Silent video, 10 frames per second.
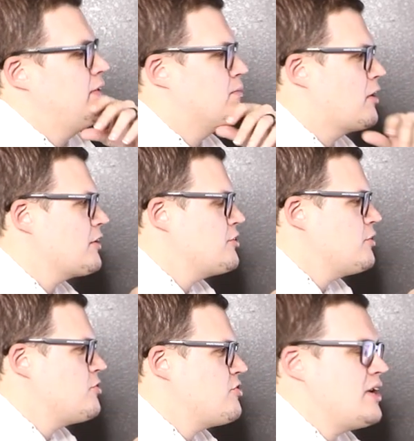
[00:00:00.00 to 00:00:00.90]
the Mark
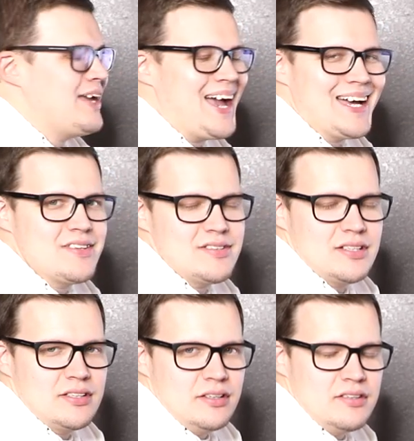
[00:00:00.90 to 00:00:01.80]
IIG adds
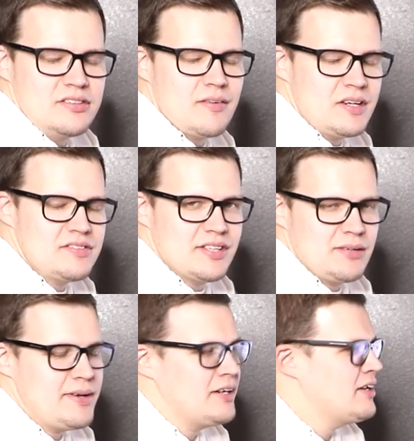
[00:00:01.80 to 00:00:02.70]
in 70
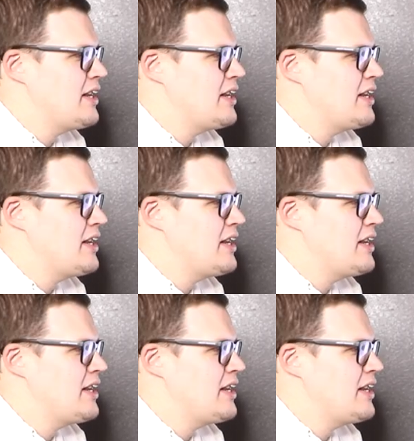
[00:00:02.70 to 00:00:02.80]
centimeter,